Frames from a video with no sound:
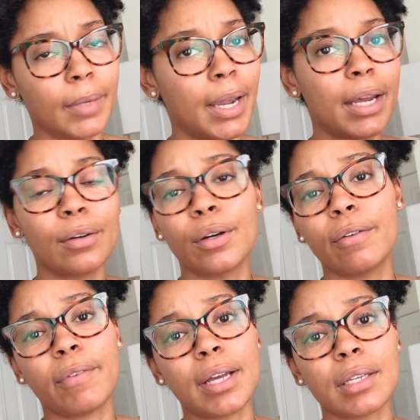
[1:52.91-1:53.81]
I don't know
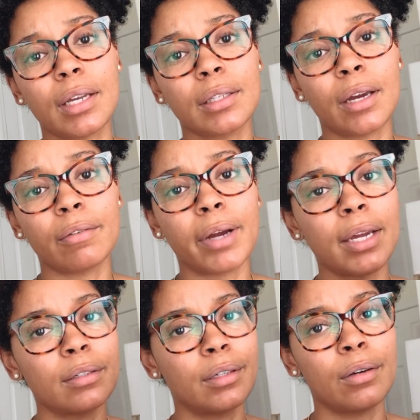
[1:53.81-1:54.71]
if I said that
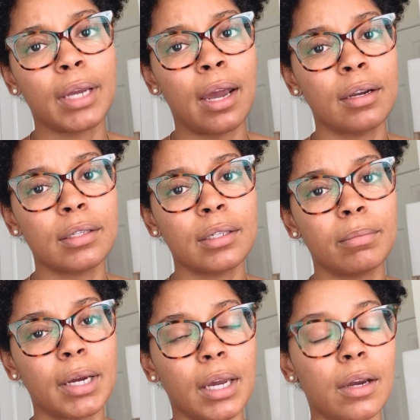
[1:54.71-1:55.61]
right, don't count it to
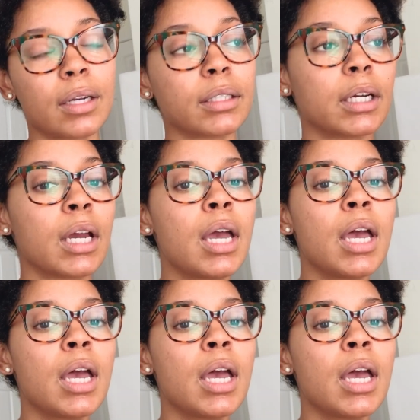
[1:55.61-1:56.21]
my character,